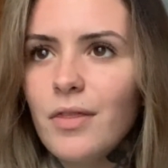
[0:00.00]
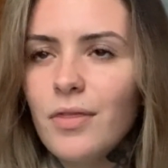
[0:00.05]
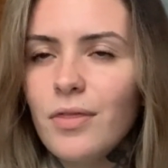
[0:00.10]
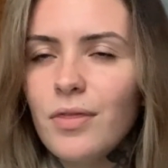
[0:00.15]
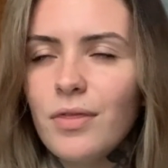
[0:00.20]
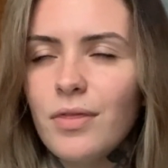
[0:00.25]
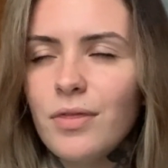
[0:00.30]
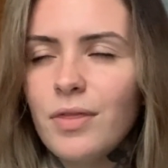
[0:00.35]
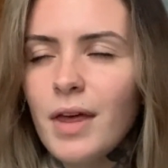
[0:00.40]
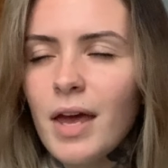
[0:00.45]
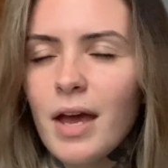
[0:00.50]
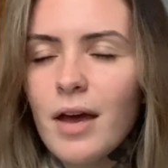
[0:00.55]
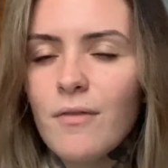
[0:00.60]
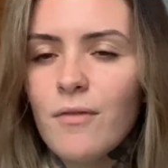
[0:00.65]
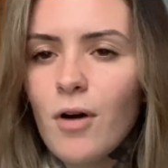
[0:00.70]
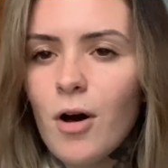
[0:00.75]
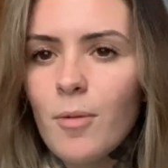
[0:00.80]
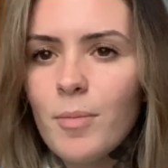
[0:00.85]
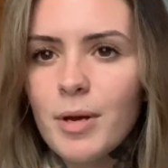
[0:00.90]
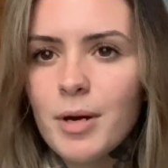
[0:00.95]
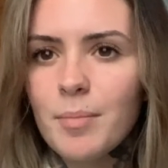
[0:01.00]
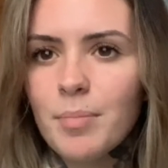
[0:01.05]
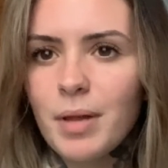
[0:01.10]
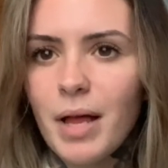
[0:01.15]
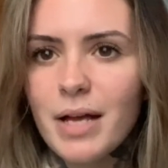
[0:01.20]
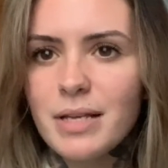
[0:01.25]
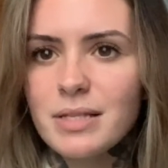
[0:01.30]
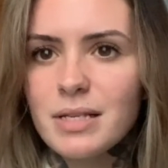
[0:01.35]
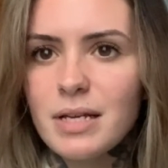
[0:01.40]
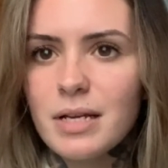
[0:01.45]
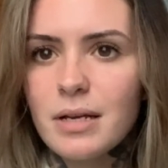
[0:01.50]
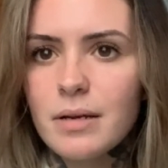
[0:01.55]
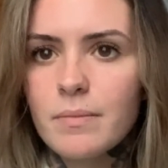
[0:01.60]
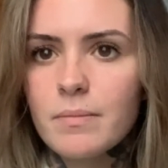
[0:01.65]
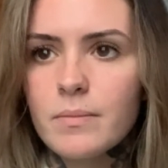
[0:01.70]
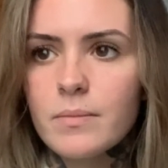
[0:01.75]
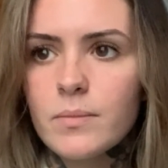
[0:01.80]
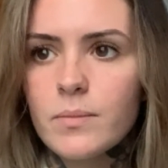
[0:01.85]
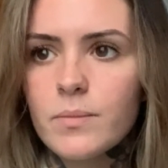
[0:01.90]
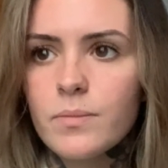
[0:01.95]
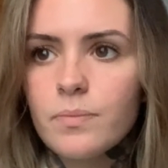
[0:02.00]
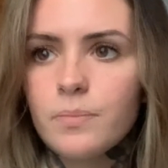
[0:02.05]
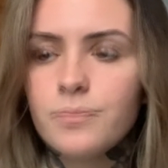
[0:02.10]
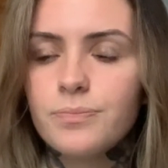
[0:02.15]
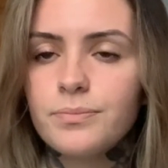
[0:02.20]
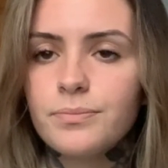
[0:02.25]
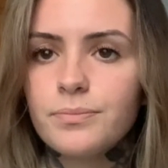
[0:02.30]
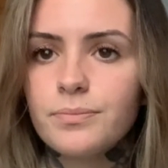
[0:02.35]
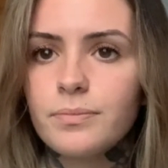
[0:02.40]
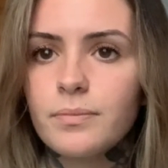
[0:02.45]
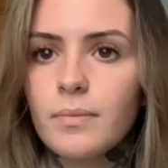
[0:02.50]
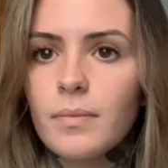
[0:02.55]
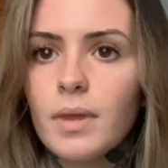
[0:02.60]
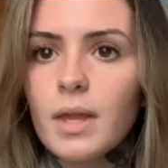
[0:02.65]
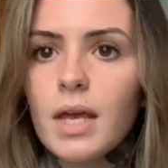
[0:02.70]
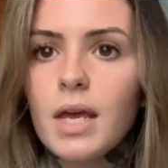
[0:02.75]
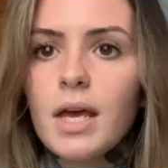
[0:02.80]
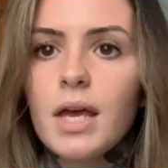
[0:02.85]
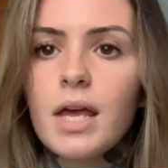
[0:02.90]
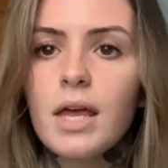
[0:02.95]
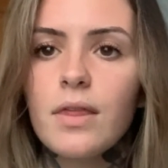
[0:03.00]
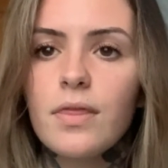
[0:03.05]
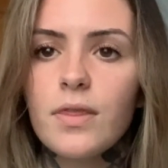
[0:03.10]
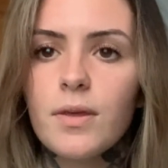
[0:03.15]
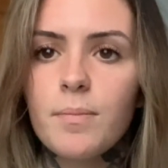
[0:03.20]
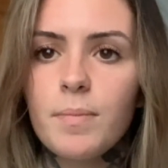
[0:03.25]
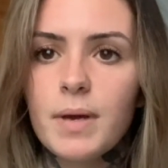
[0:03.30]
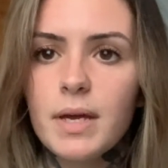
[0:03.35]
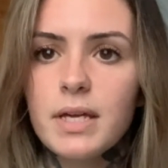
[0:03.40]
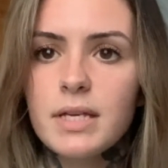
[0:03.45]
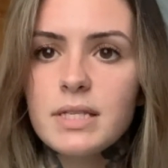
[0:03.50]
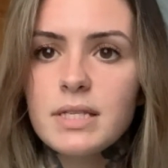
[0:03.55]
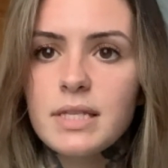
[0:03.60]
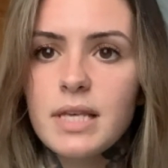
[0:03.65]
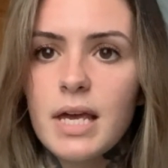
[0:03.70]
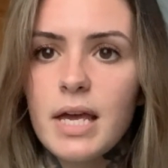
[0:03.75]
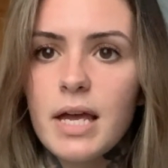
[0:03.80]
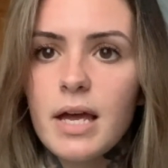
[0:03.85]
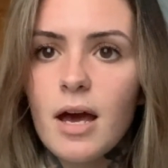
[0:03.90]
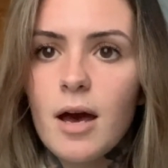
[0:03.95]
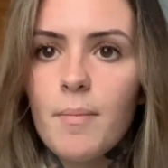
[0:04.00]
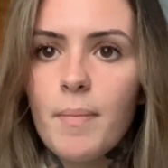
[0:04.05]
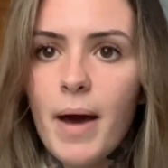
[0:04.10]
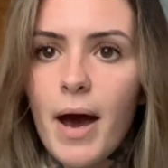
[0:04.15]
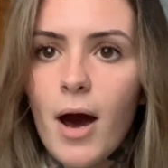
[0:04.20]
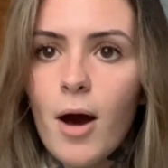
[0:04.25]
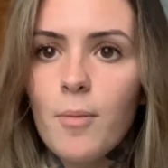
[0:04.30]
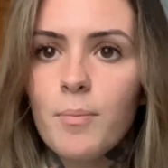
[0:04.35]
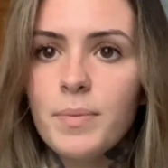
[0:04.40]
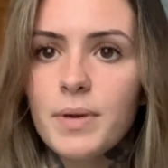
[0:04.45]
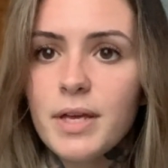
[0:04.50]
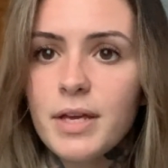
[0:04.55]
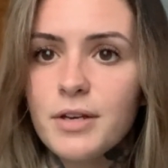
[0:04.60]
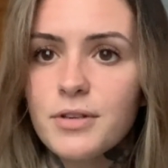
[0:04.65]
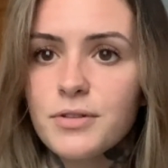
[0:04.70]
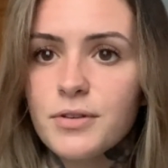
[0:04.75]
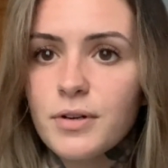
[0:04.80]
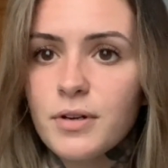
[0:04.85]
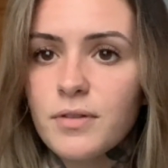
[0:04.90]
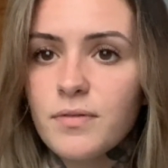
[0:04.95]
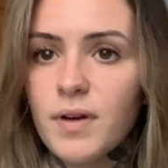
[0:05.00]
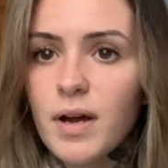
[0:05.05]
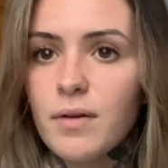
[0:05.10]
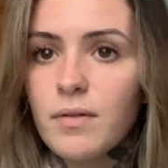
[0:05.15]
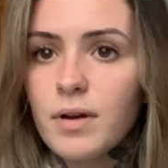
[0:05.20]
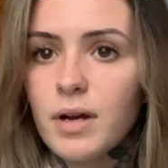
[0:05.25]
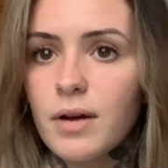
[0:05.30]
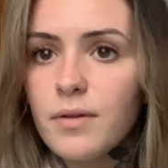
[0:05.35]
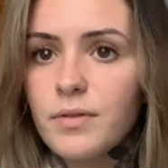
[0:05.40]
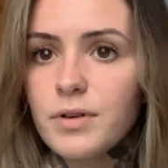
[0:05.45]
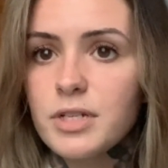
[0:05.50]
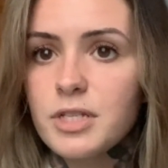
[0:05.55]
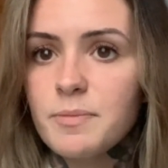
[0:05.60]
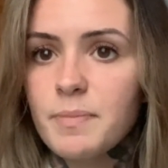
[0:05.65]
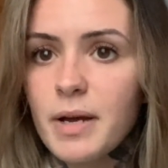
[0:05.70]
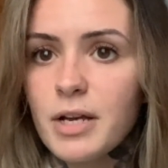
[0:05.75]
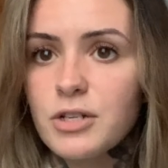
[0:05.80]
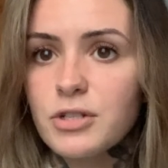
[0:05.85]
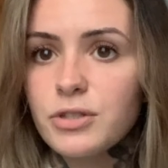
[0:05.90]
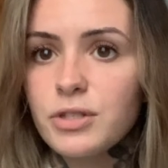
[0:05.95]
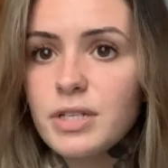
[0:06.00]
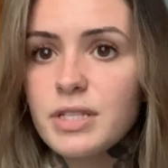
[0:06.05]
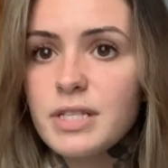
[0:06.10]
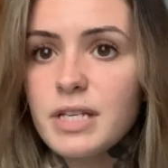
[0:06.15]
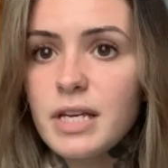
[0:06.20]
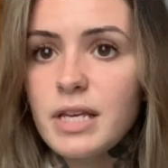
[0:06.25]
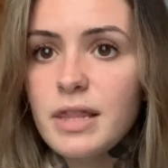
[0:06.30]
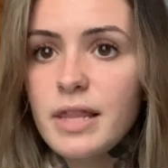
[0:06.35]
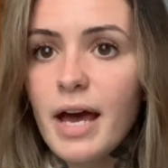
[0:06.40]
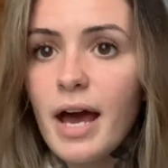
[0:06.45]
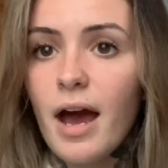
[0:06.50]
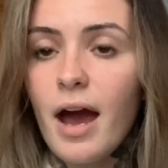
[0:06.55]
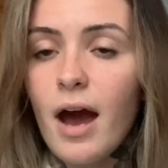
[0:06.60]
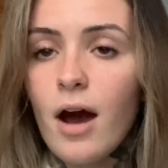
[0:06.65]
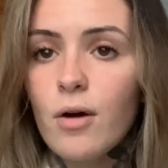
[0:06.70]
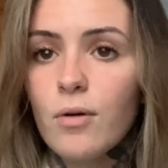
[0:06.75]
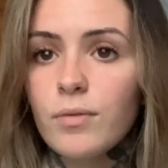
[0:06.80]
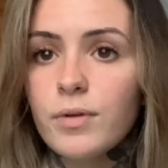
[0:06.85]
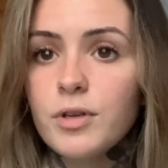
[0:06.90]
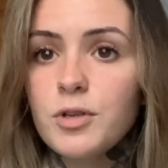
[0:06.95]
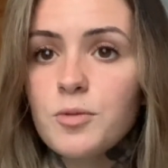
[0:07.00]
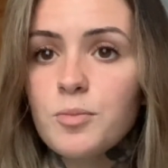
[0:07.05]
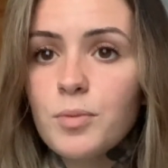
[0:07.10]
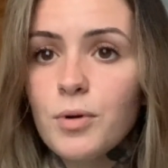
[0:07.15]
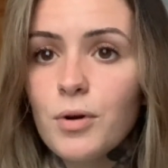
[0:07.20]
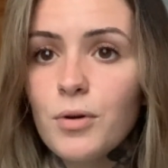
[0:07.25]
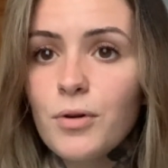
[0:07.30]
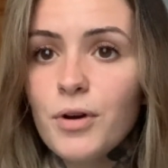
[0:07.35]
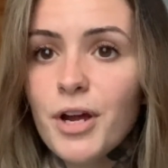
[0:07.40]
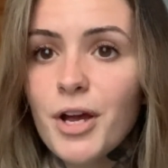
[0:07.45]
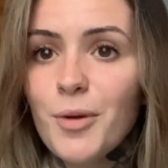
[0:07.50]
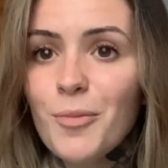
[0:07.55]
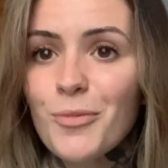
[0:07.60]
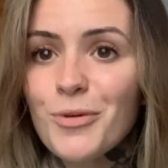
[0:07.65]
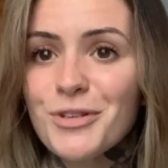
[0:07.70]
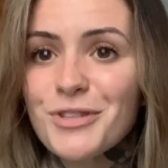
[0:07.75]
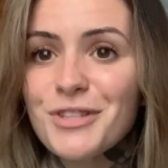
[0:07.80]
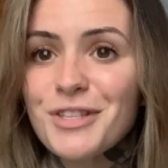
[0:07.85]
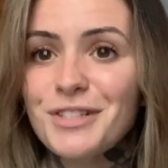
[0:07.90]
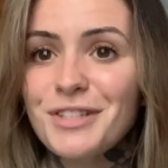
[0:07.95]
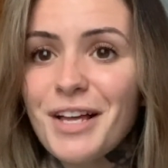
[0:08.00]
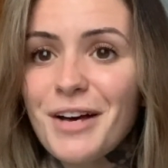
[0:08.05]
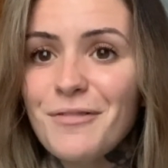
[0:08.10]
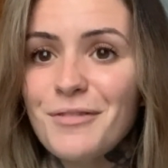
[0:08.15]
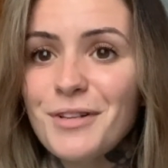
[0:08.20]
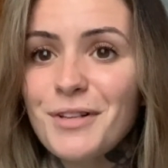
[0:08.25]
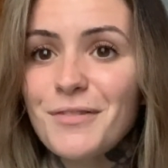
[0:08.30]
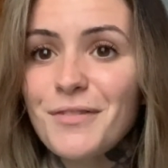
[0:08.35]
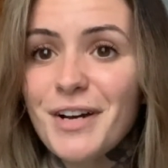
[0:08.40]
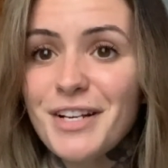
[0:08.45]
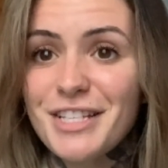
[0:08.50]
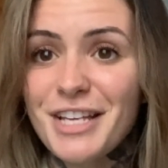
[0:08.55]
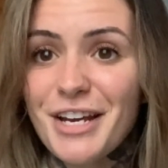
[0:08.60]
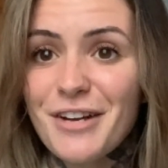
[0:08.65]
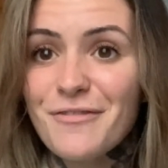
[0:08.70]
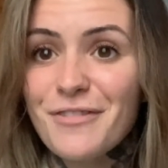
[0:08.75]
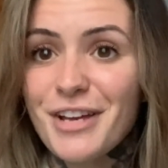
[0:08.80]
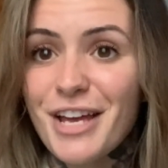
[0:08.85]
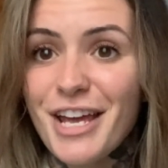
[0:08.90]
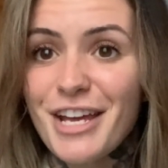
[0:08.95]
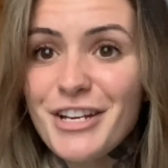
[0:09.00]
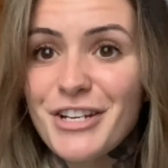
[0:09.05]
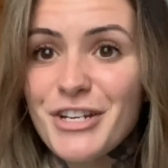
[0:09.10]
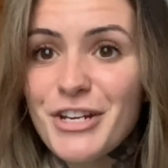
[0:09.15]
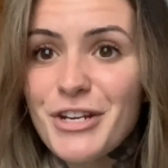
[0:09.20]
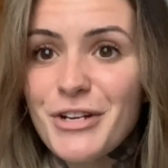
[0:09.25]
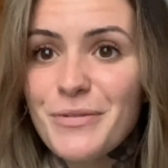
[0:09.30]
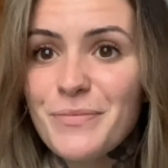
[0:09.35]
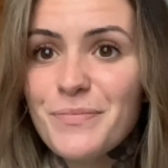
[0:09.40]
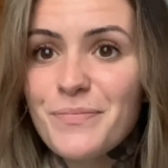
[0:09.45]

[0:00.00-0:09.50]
They have all been a blessing. The biggest thing about being a certified recovery specialist in that outreach program was the level of identification.